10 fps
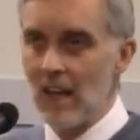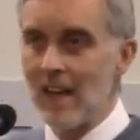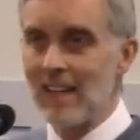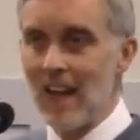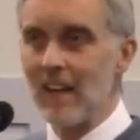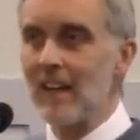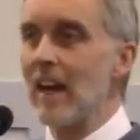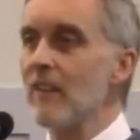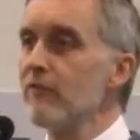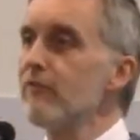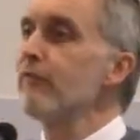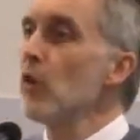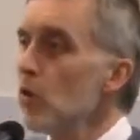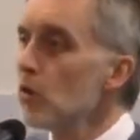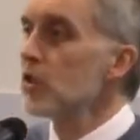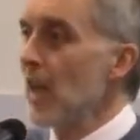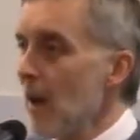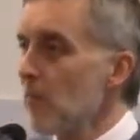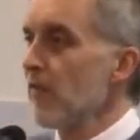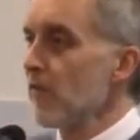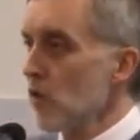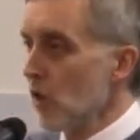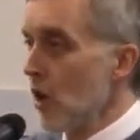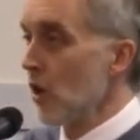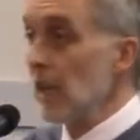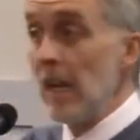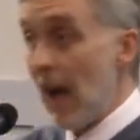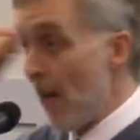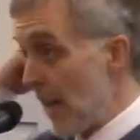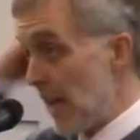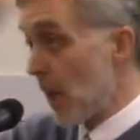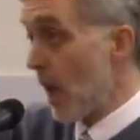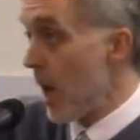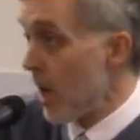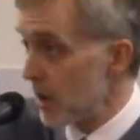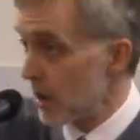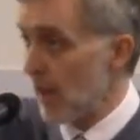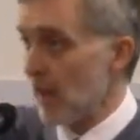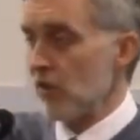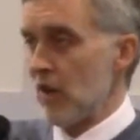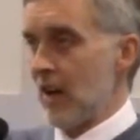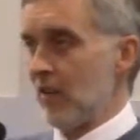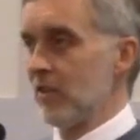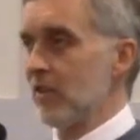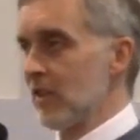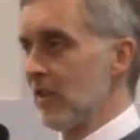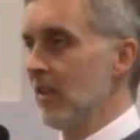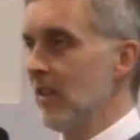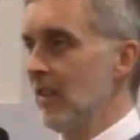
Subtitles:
They again and again fall down before God, and they cast their crowns